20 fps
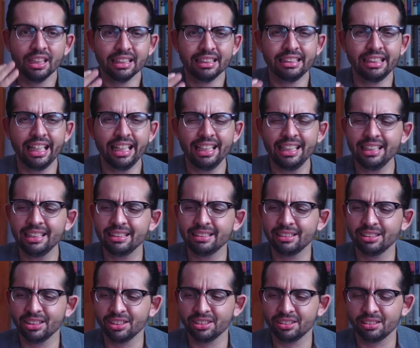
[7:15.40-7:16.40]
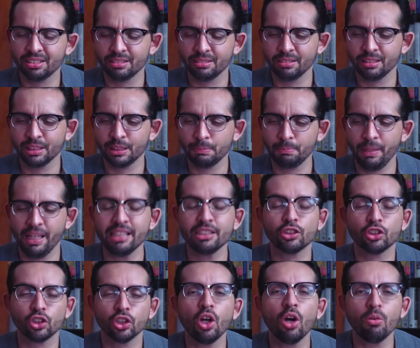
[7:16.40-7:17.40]
They just spent
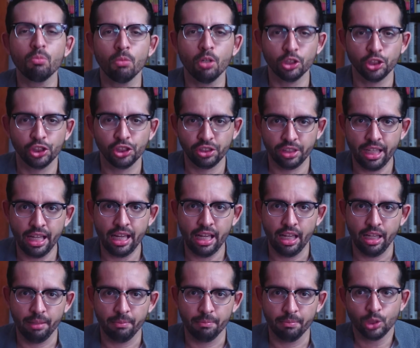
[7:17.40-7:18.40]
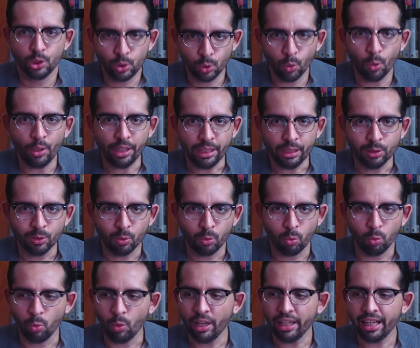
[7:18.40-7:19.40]
so much time doing
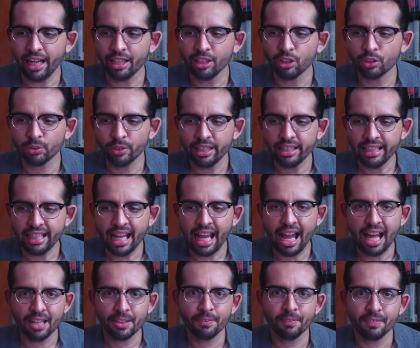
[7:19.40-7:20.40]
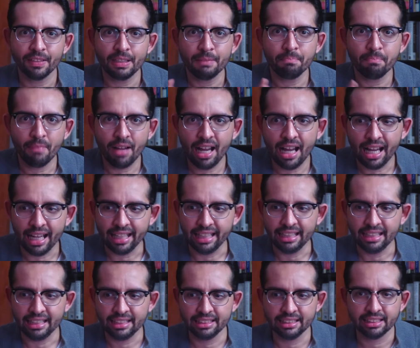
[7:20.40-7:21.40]
what I already had in mind
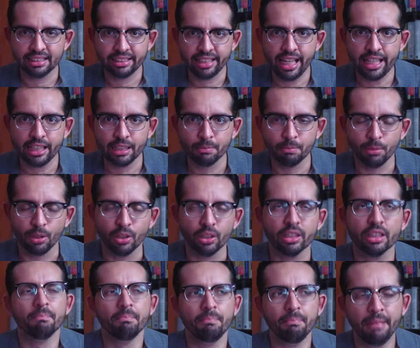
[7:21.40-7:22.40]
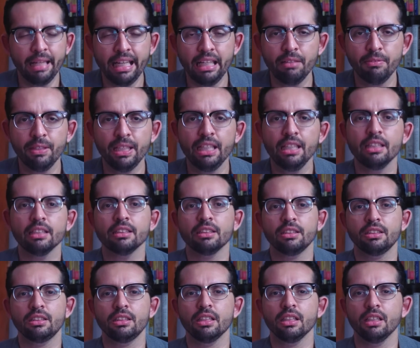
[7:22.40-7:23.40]
in the second book. Maybe
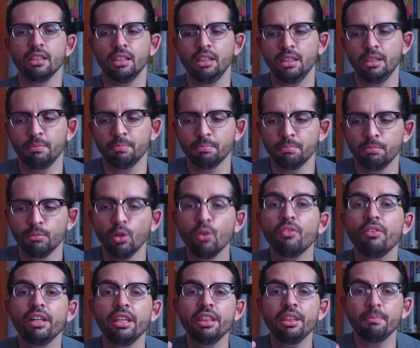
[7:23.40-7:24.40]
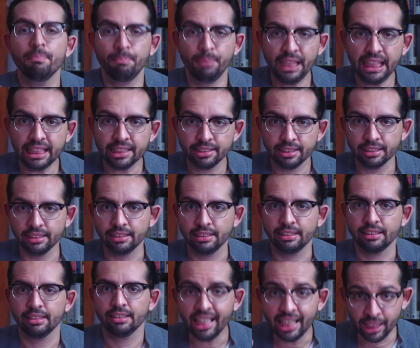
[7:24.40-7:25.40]
moving
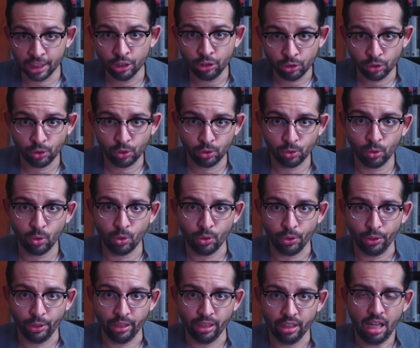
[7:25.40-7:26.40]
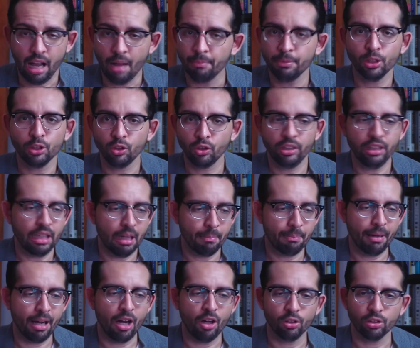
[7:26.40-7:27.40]
pieces in the story. I'm not talking
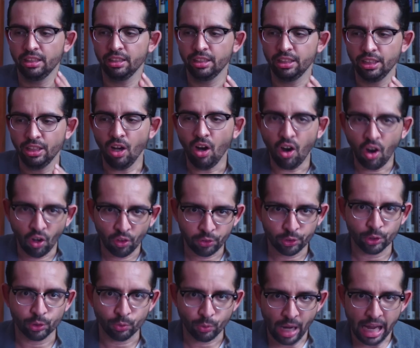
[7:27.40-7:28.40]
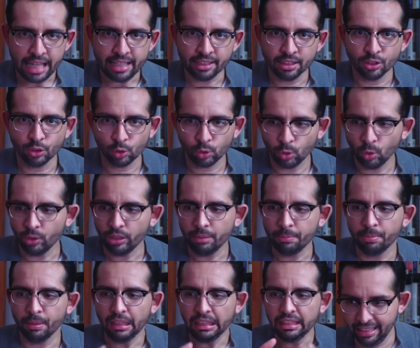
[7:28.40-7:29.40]
about the author writing the story,
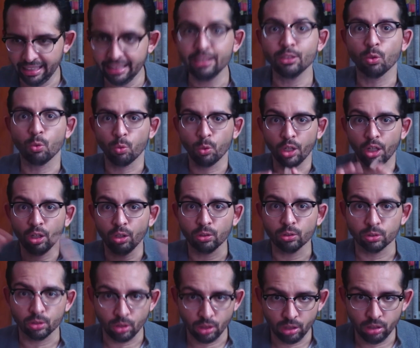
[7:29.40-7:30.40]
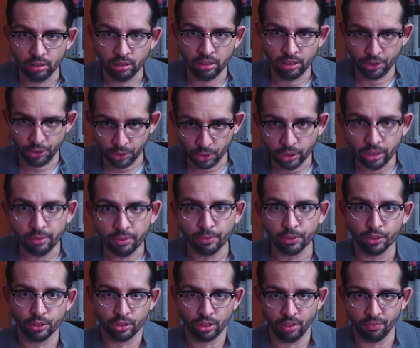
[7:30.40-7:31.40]
but in the world, in the
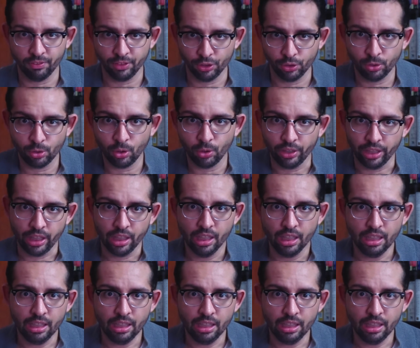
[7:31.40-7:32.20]
universe of the story.